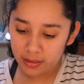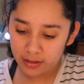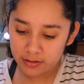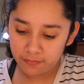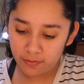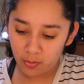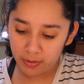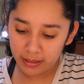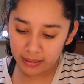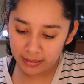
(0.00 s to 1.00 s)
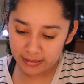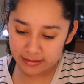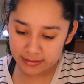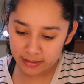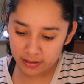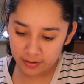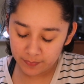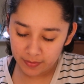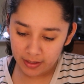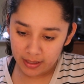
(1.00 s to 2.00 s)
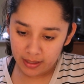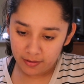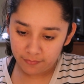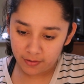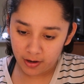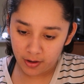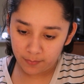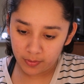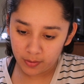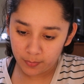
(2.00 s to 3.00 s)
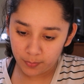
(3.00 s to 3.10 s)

this foaming cleanser from